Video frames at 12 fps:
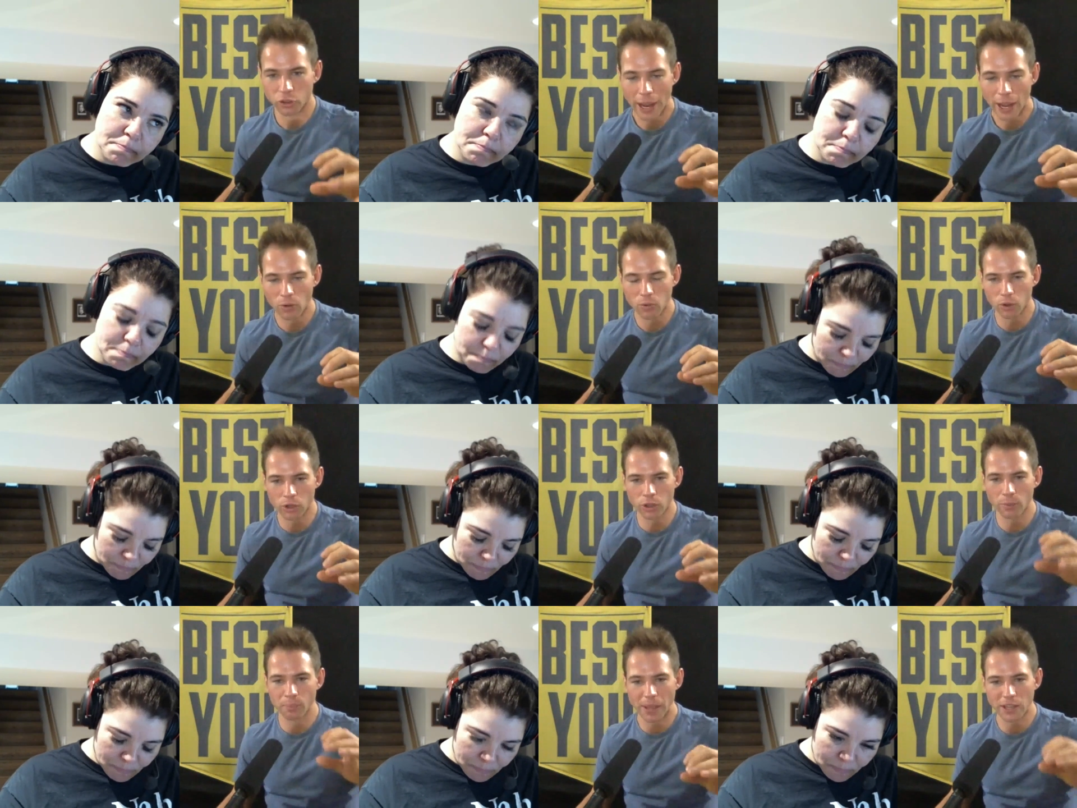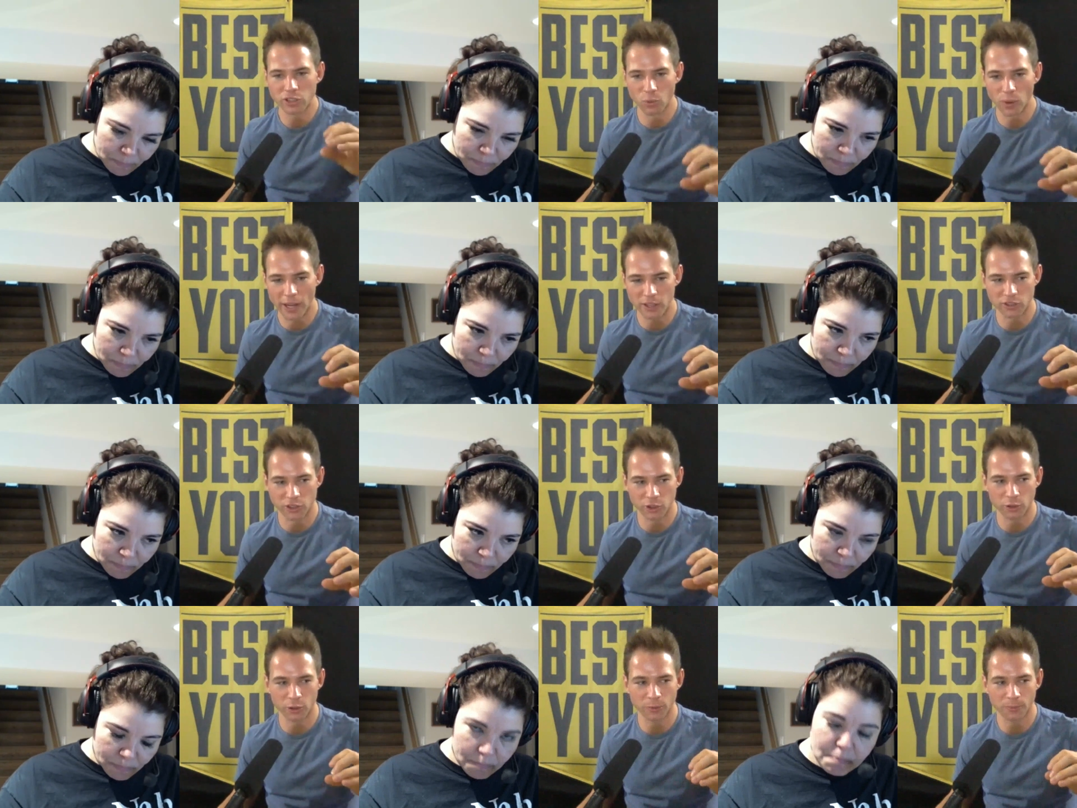Speaker 1: So how what are the best ways
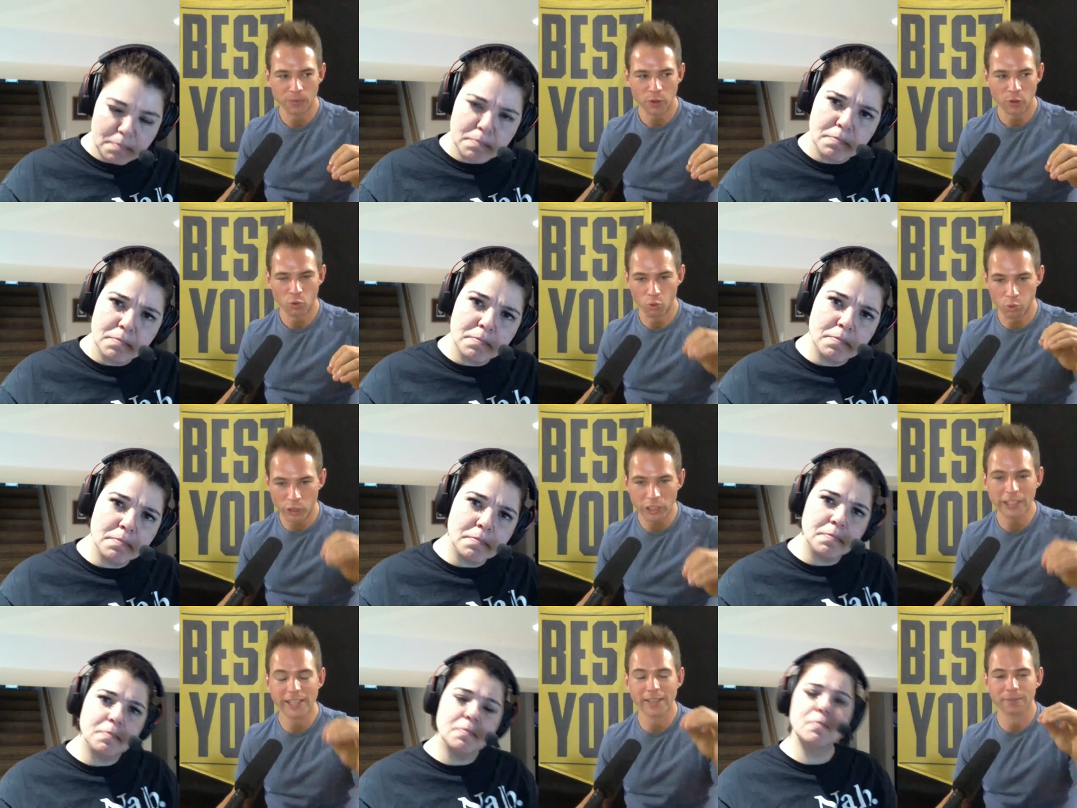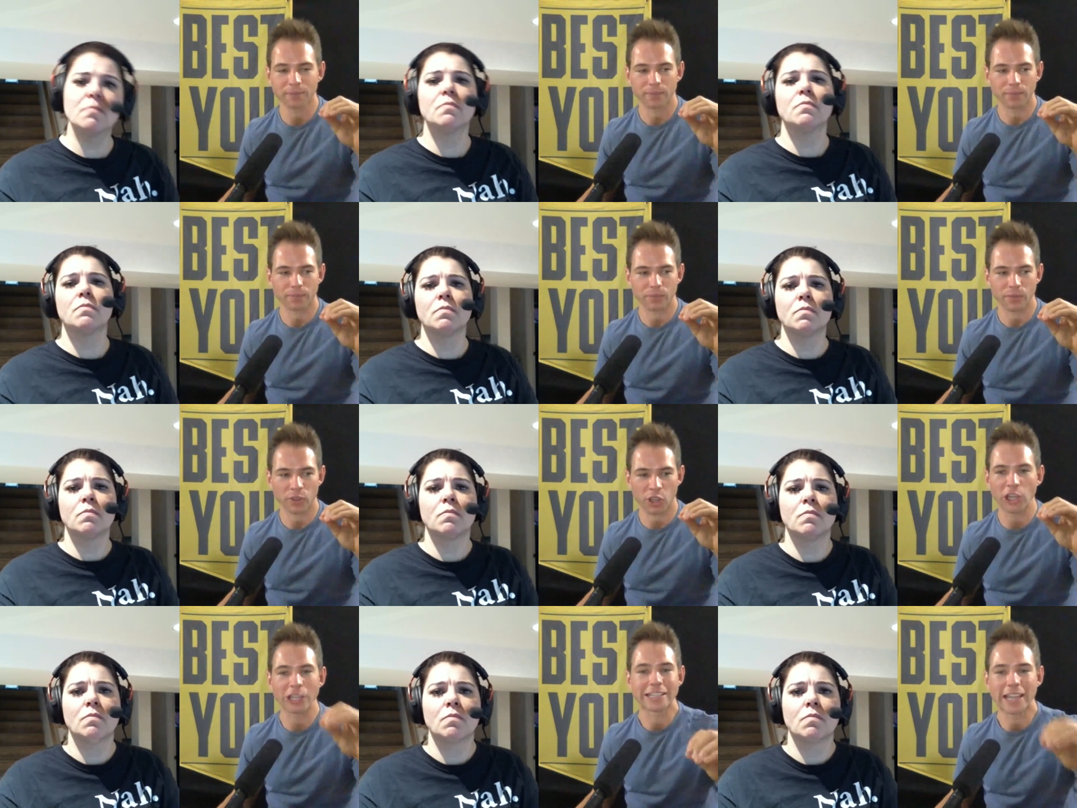to really
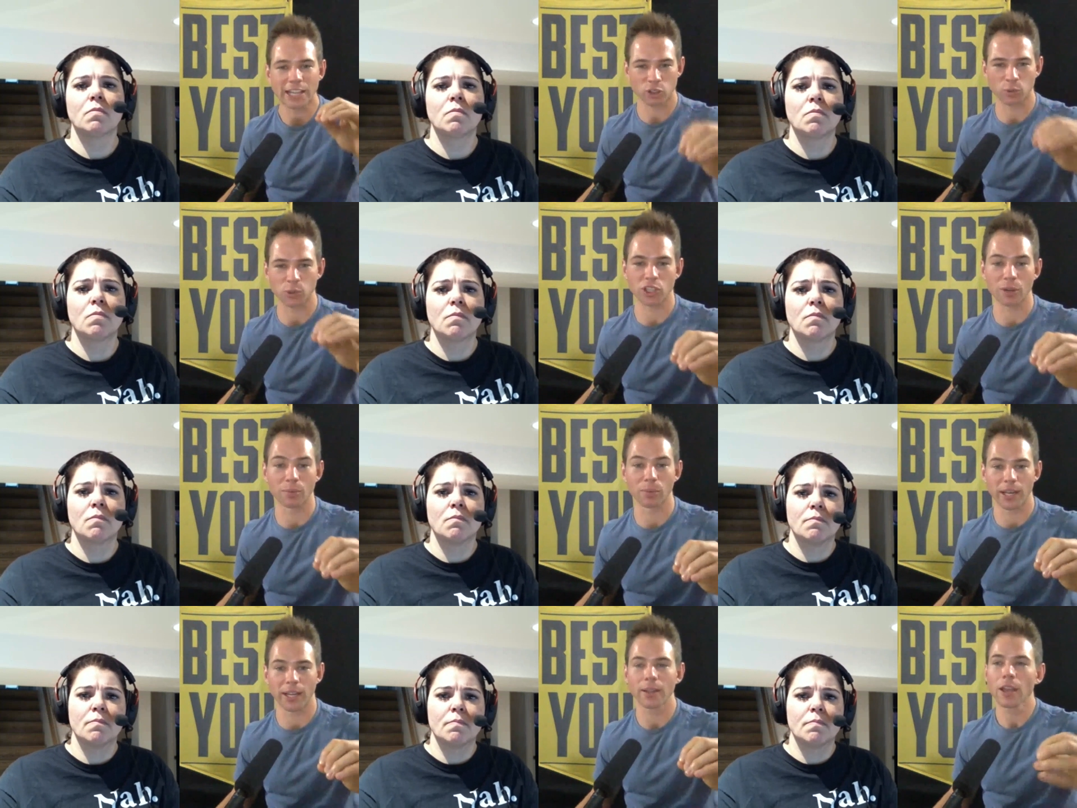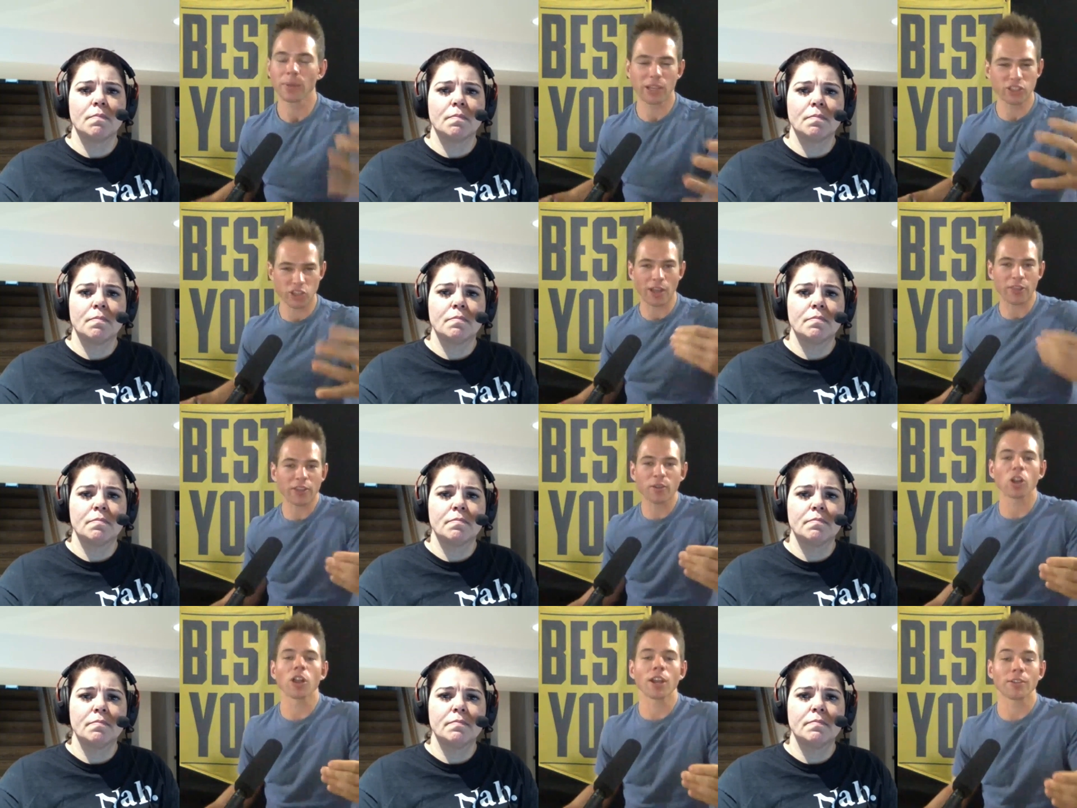connect with somebody because I
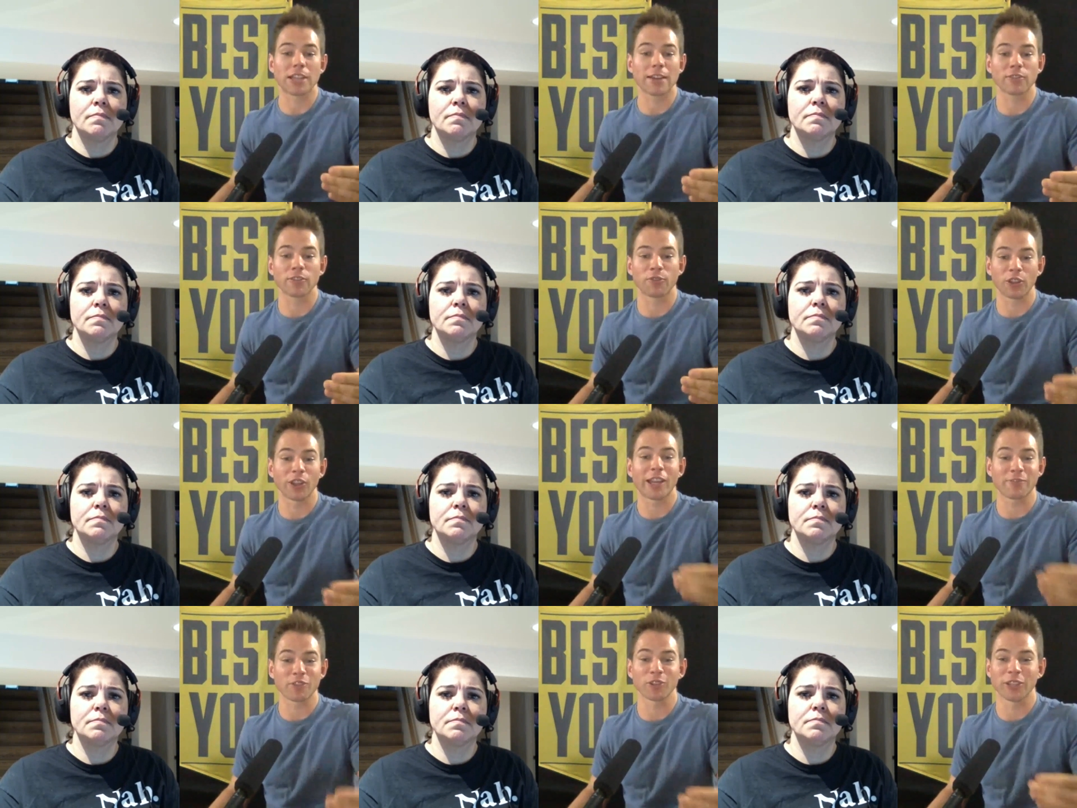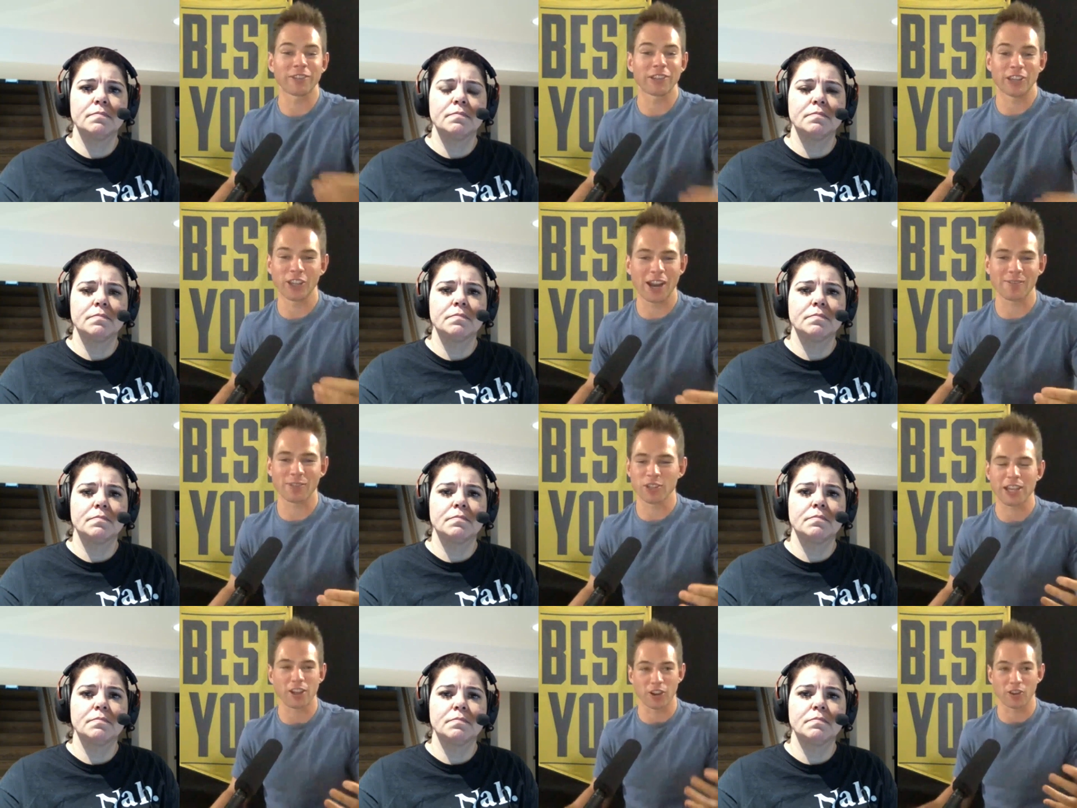think a lot of us have the feeling after leaving a good
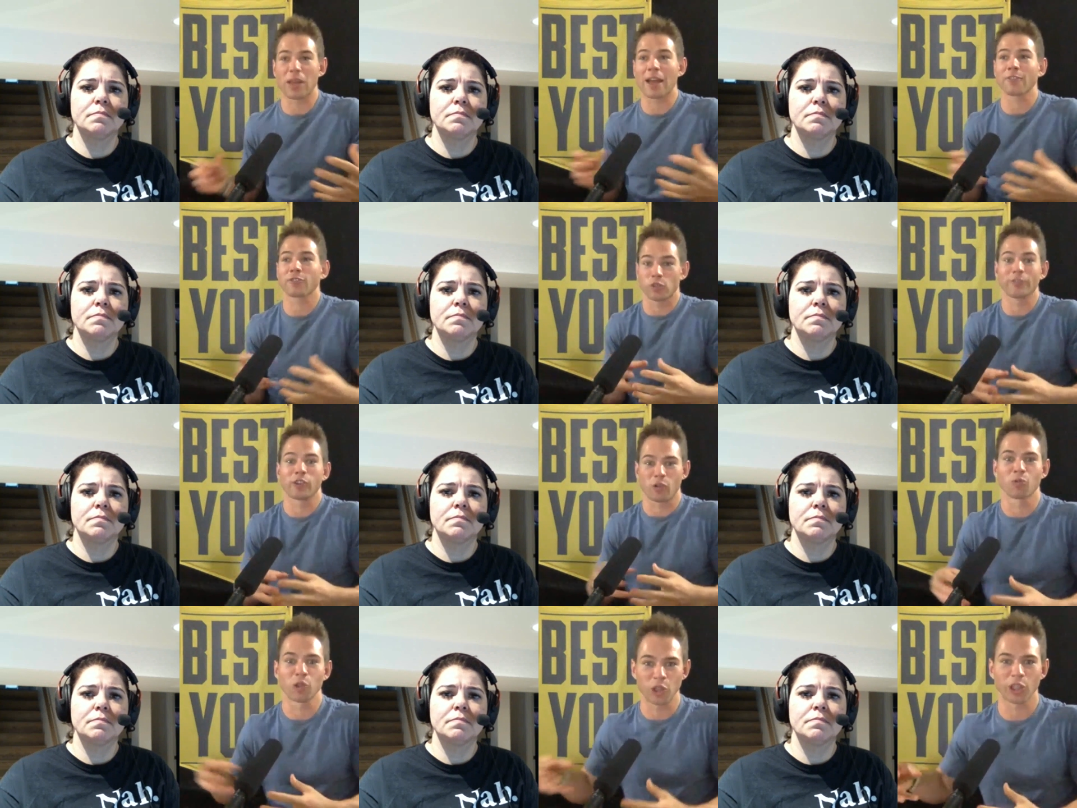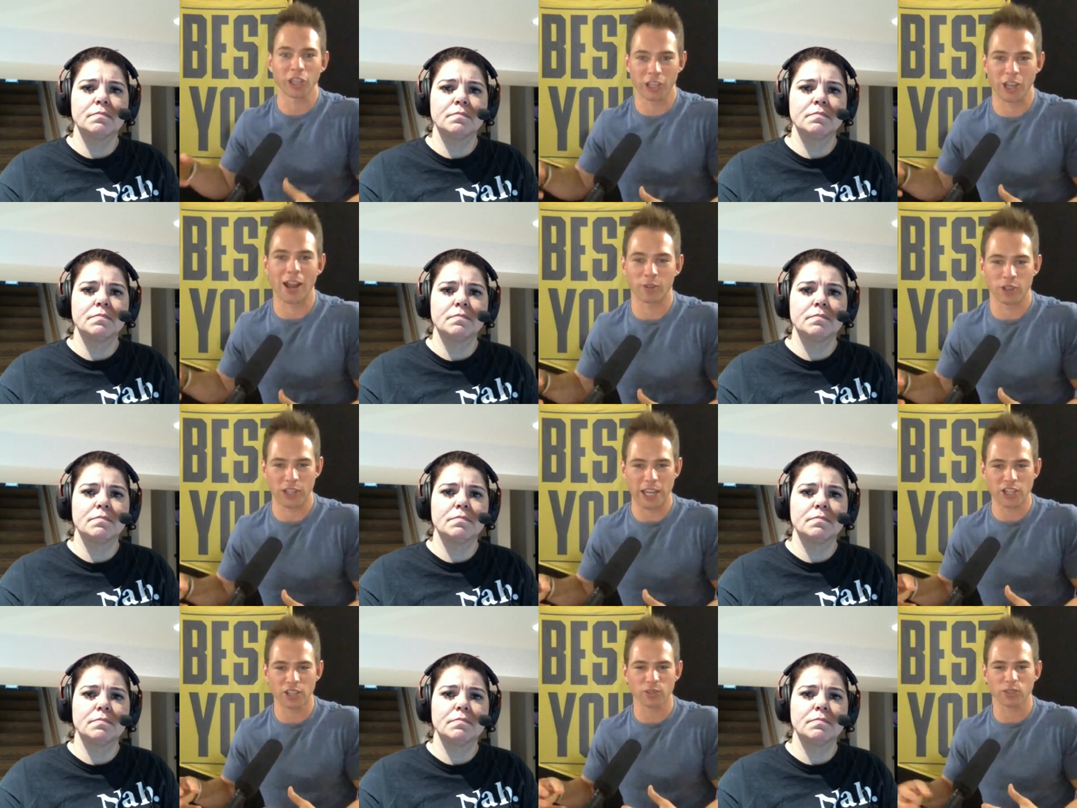conversation after leaving a really good
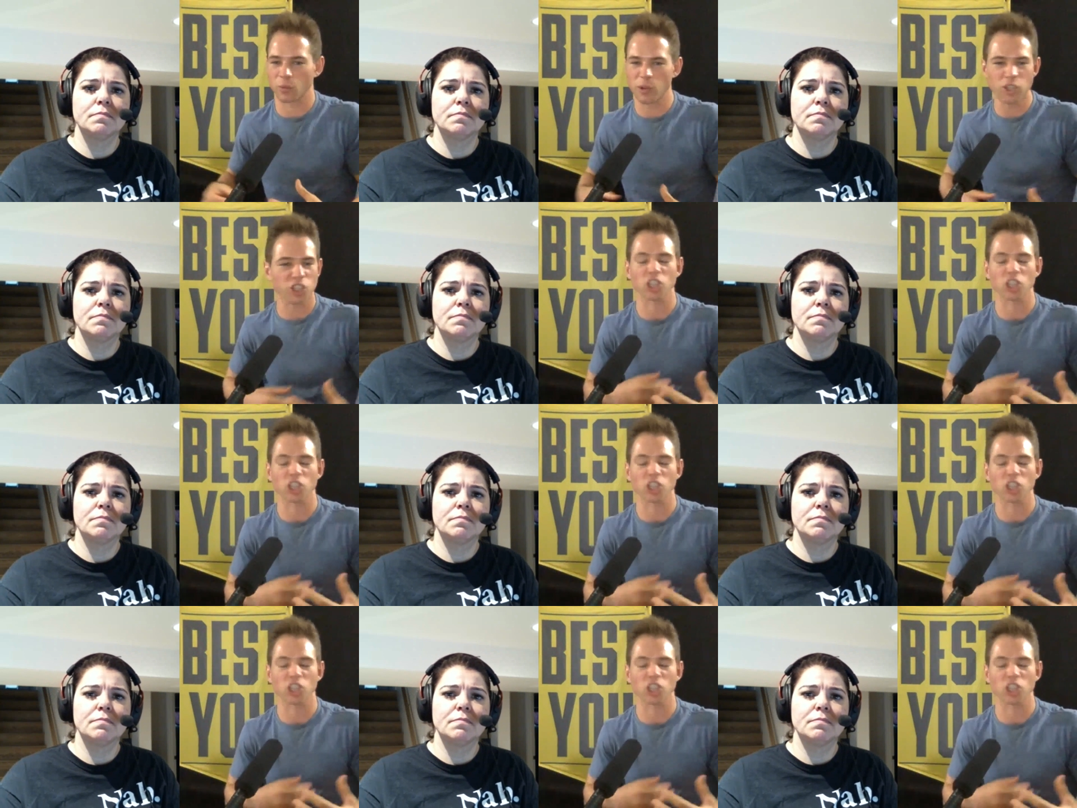conversation it was